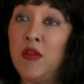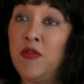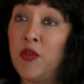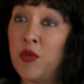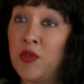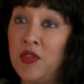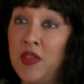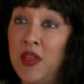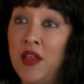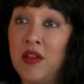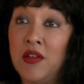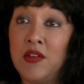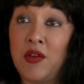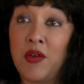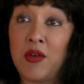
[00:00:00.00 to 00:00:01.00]
If you're
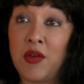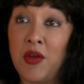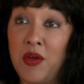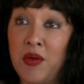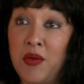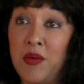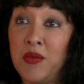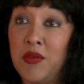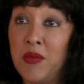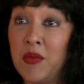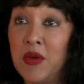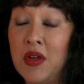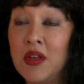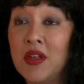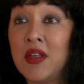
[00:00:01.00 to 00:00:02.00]
sick, don't go to
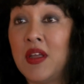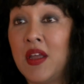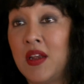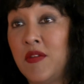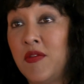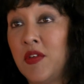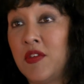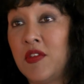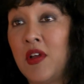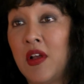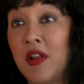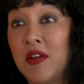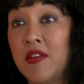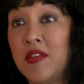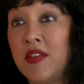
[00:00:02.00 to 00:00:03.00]
work, and if your
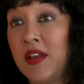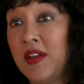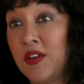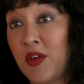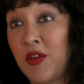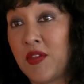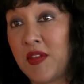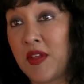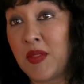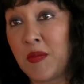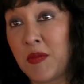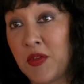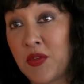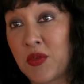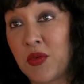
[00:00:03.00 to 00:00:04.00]
child is sick, don't send
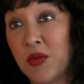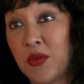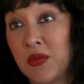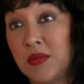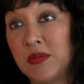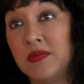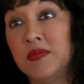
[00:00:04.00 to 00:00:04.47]
them to school.